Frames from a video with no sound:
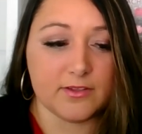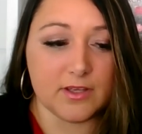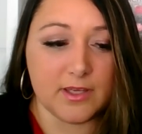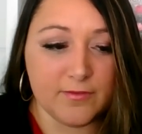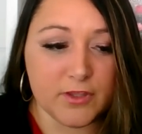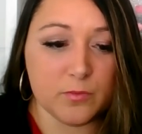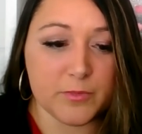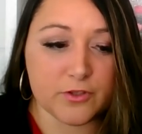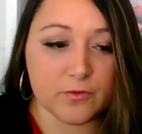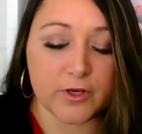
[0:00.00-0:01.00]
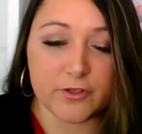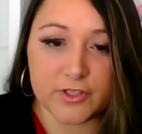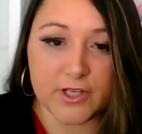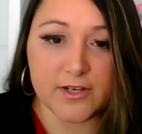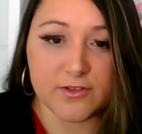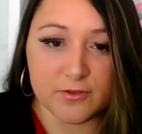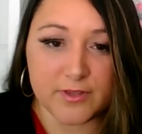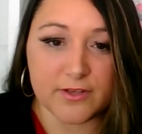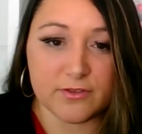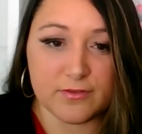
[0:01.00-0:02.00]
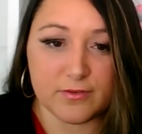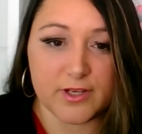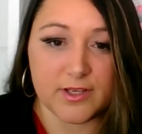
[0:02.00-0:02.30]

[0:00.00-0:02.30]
Even though Mr. Rogers died in 2003,